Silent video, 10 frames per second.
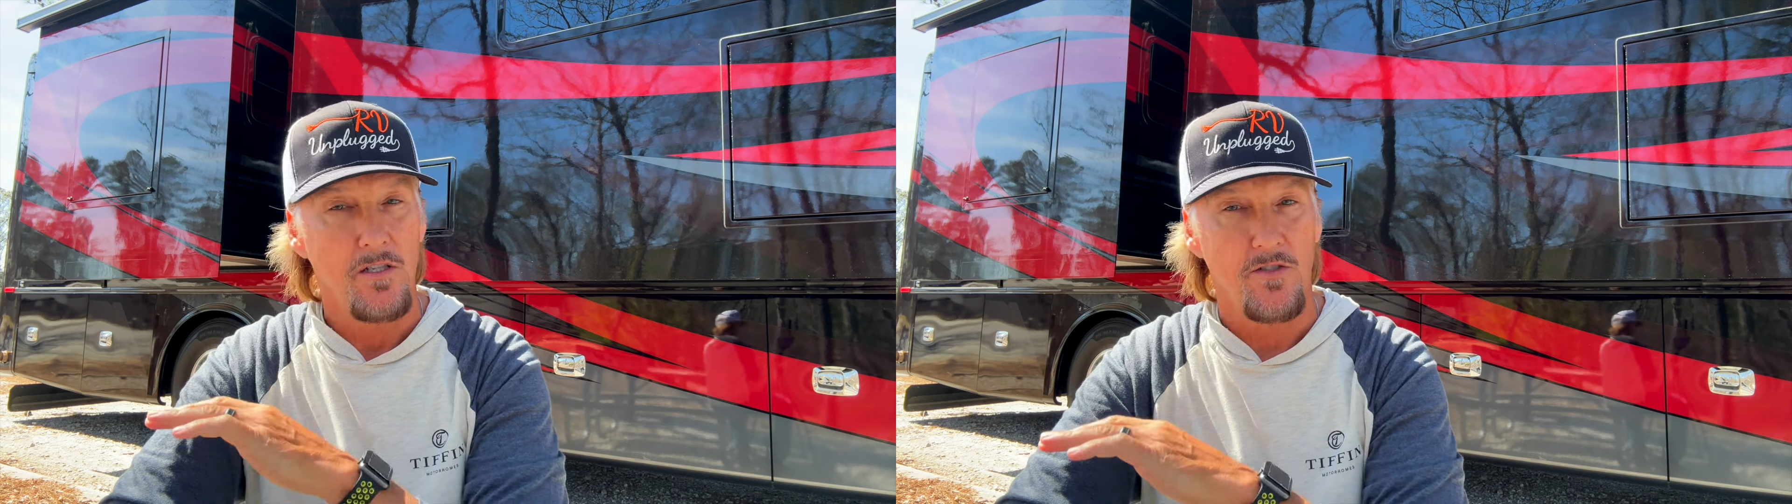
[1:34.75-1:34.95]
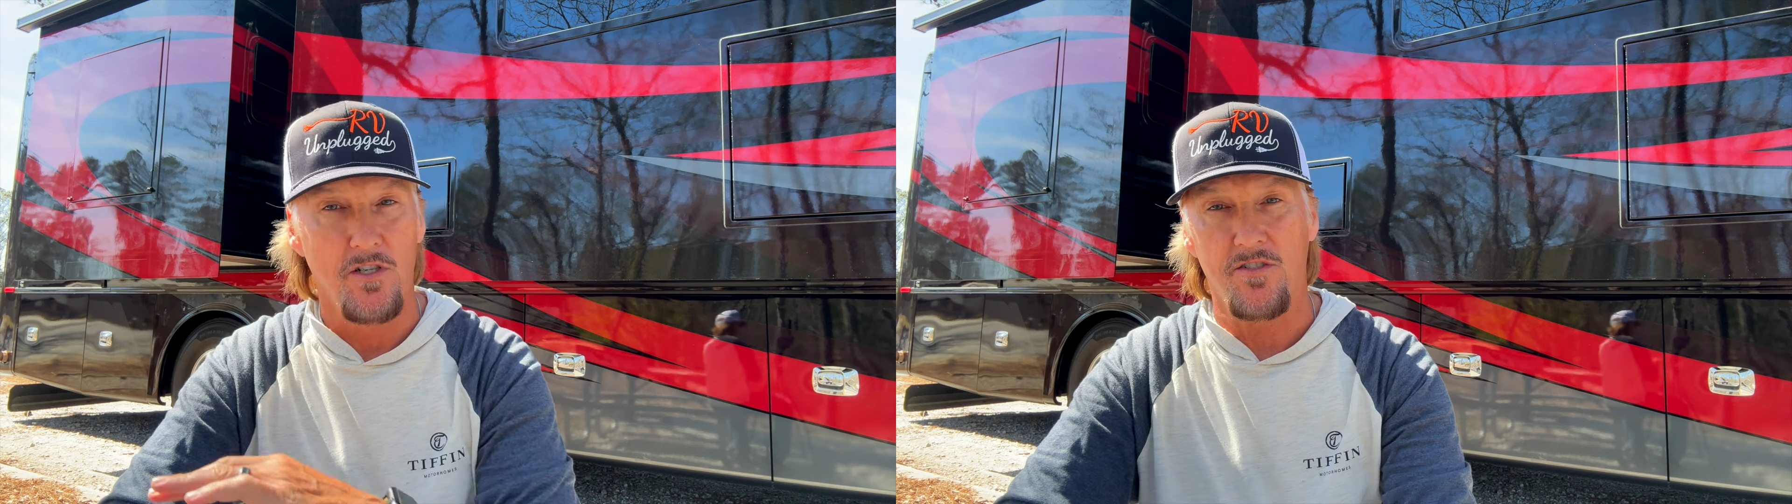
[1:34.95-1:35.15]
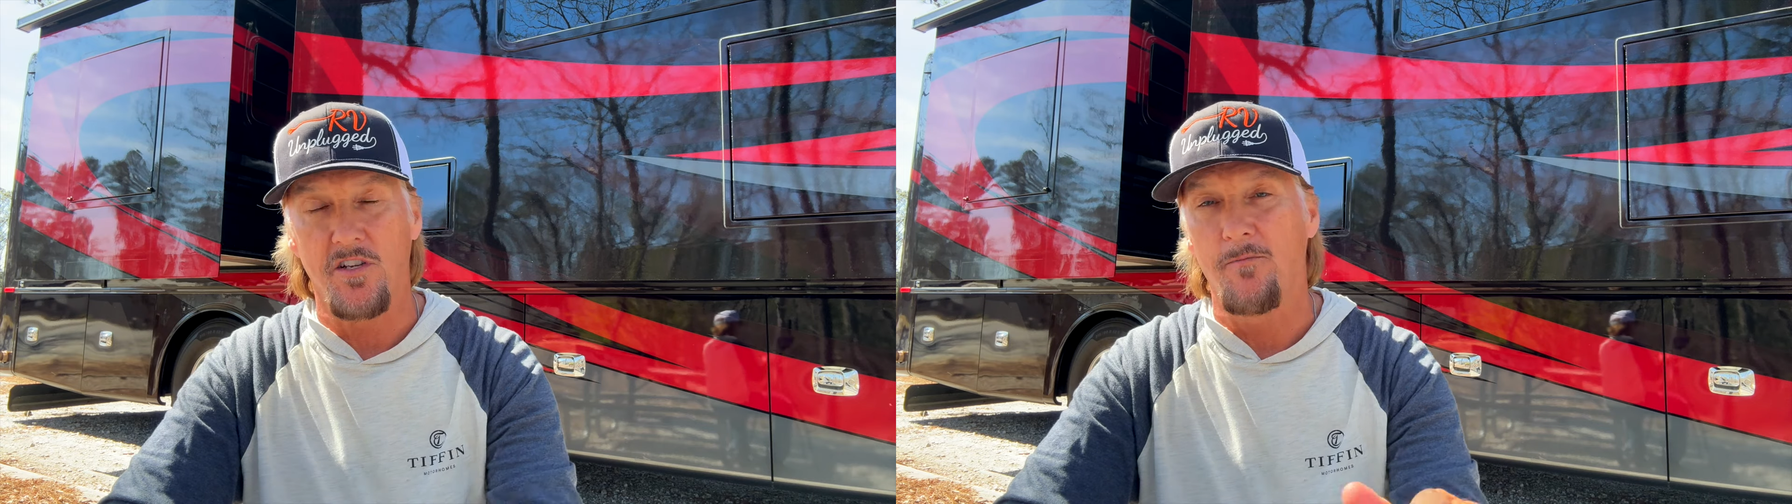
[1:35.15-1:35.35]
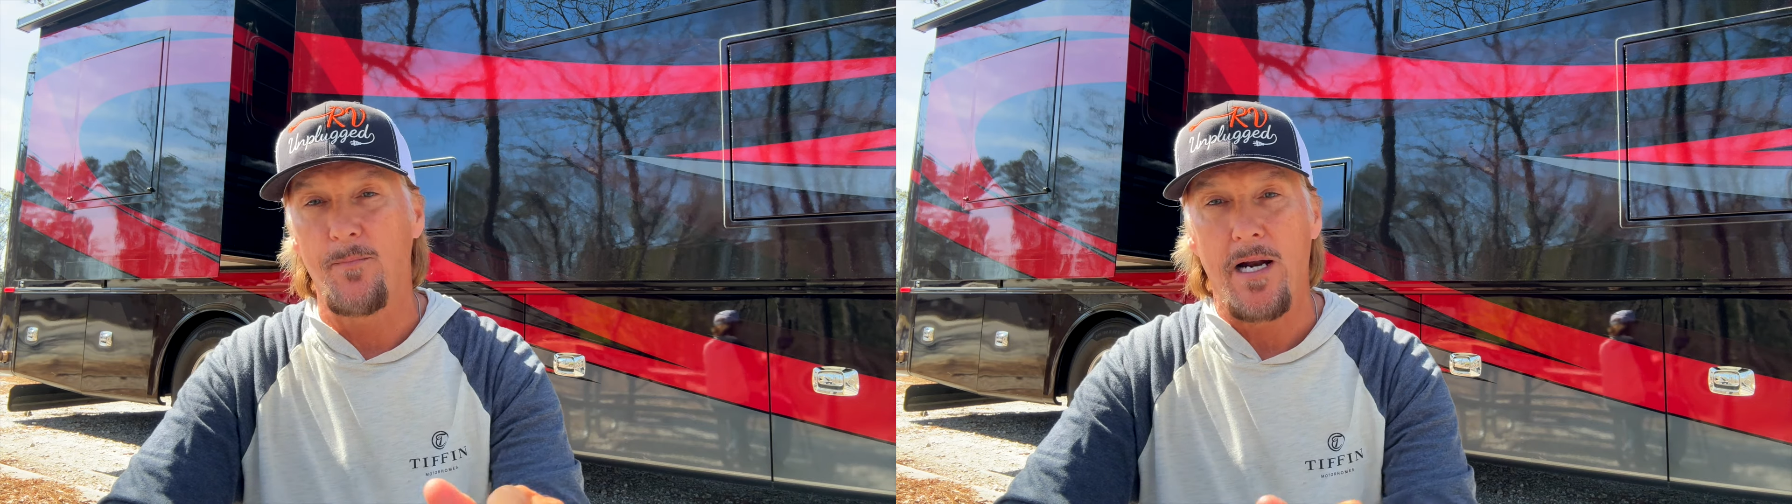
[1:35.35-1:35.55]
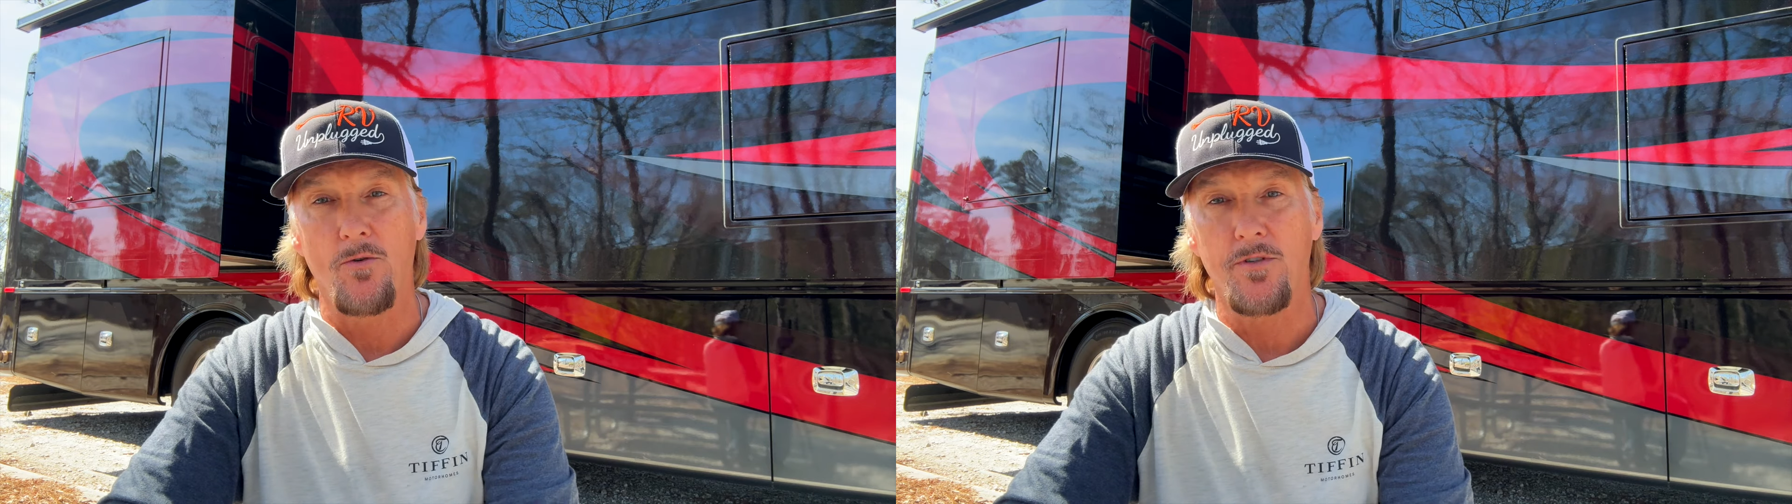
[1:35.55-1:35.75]
shuts off
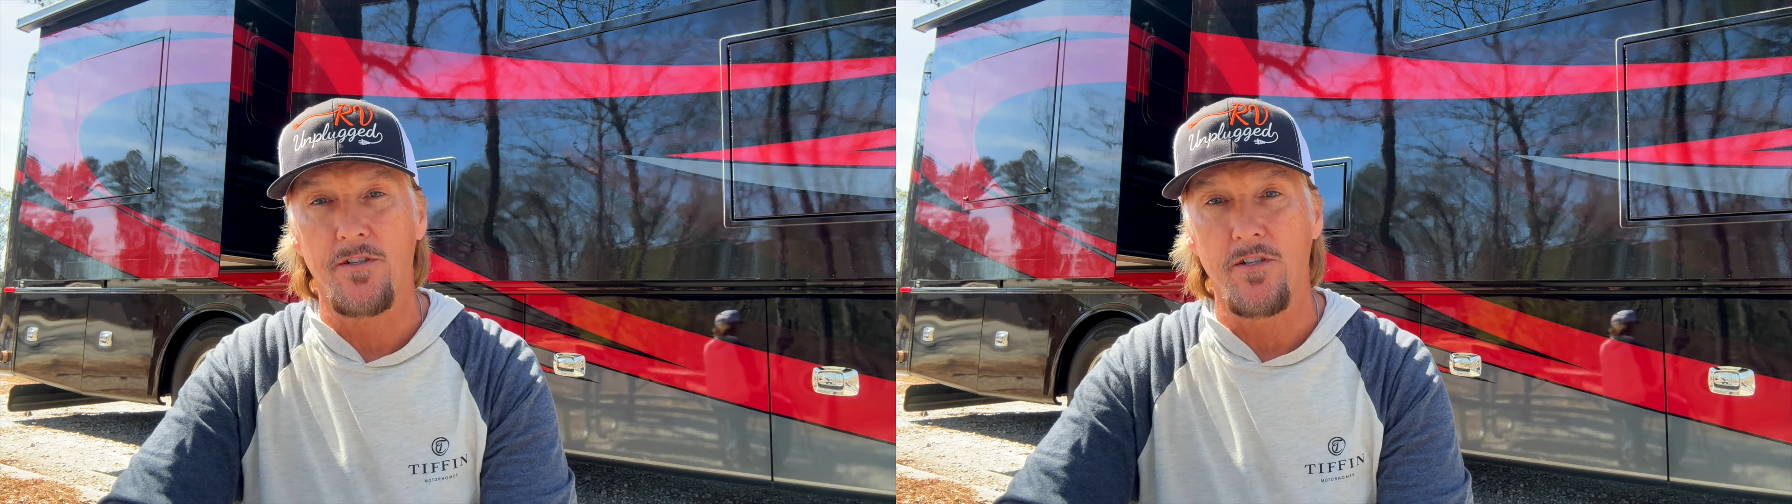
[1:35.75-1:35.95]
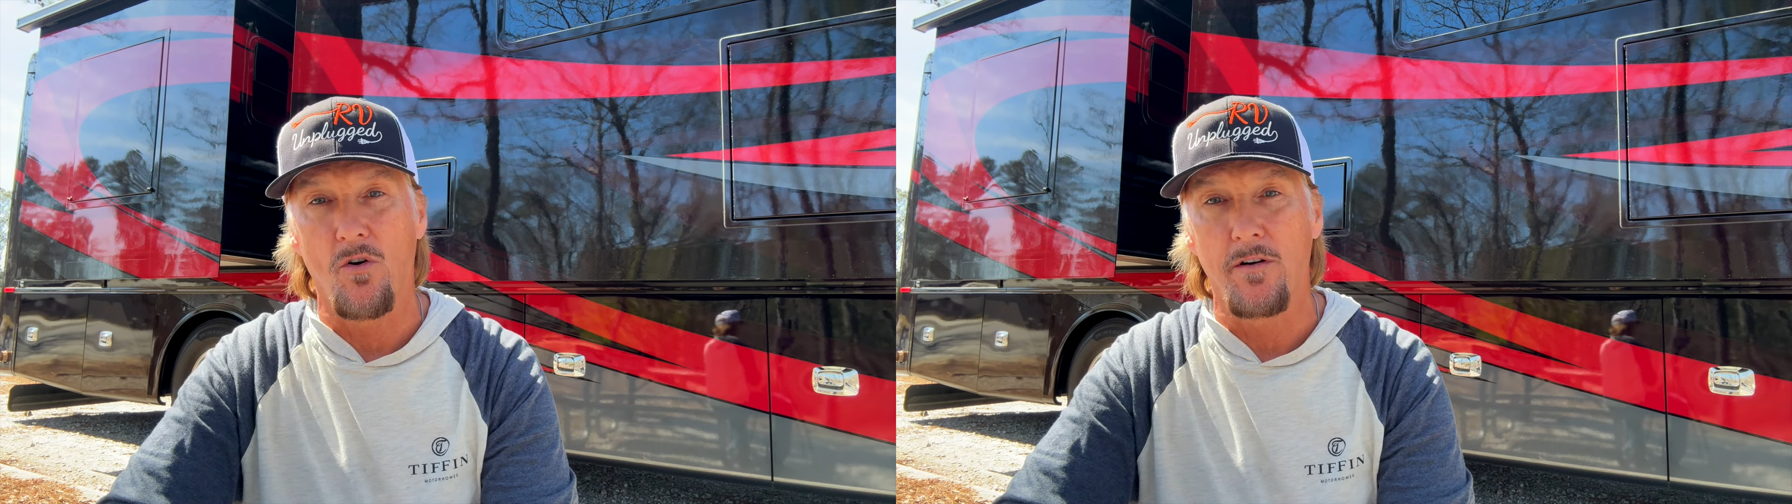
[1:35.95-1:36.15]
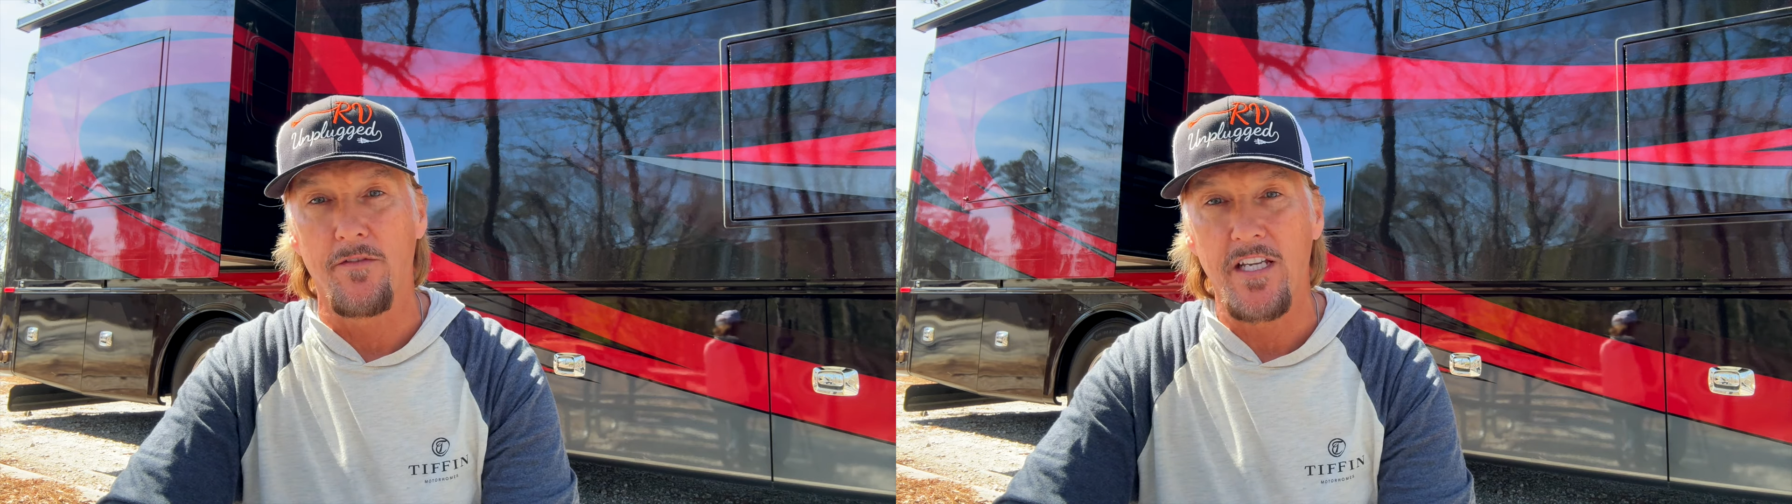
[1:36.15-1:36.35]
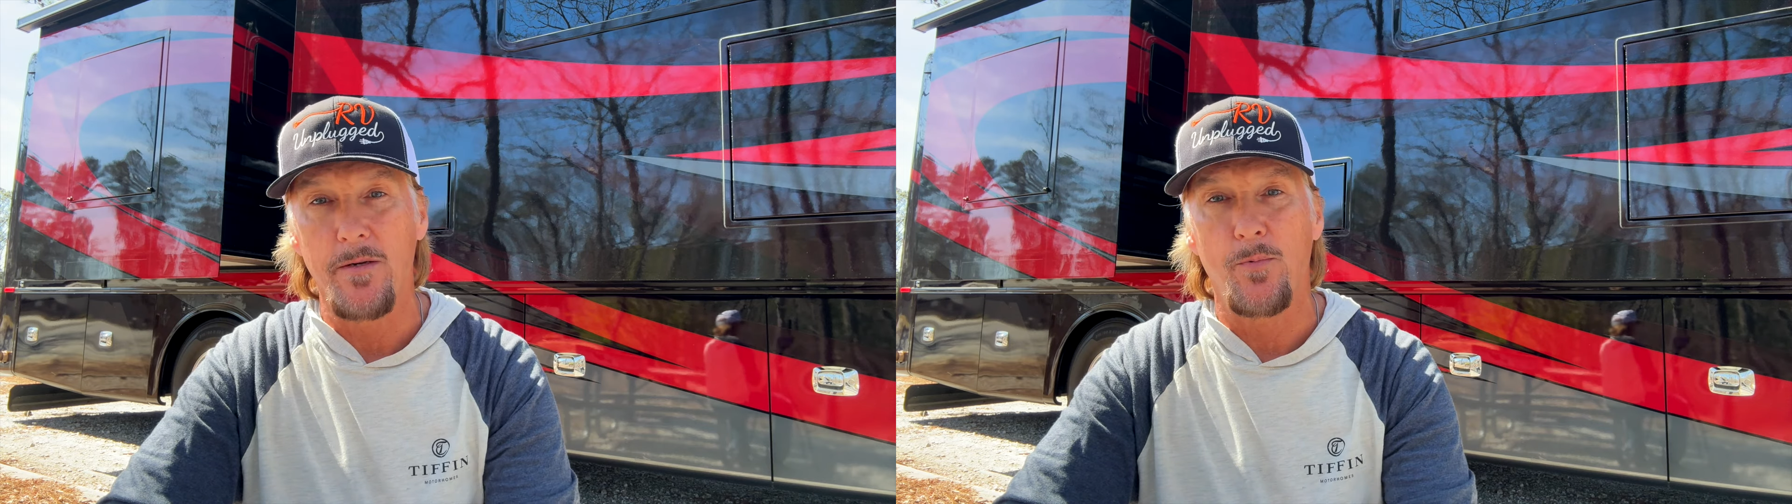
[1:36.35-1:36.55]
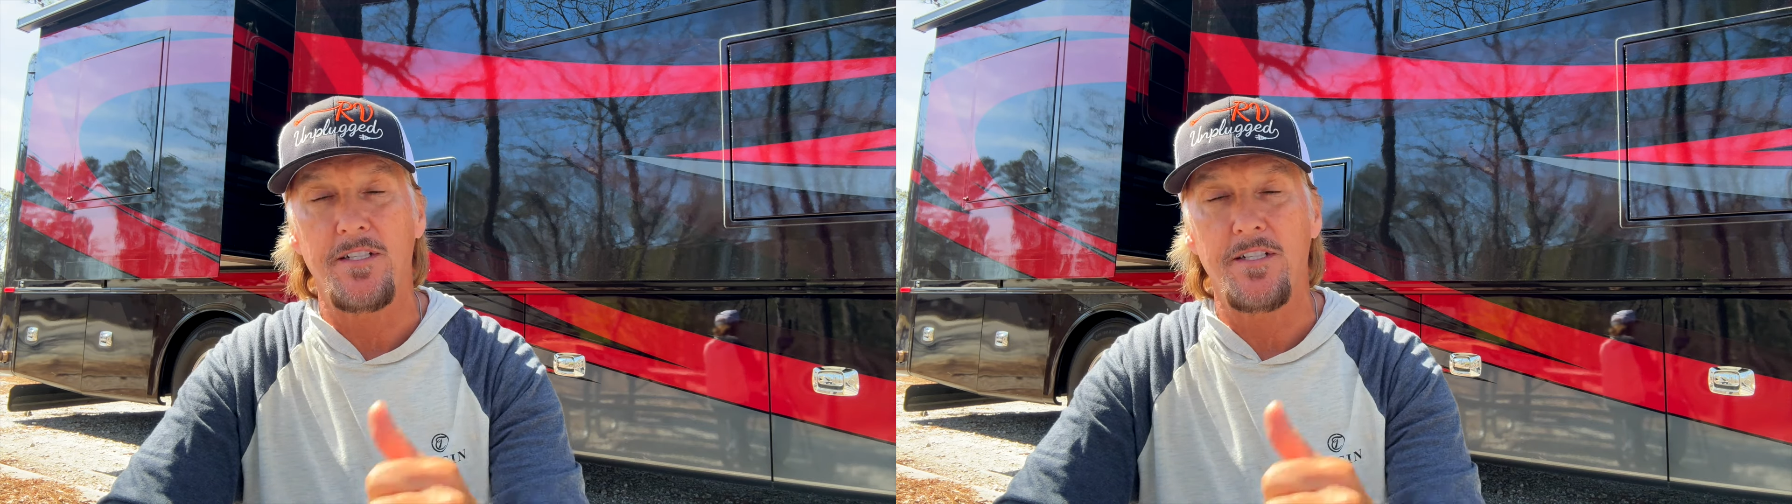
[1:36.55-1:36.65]
power to the RV,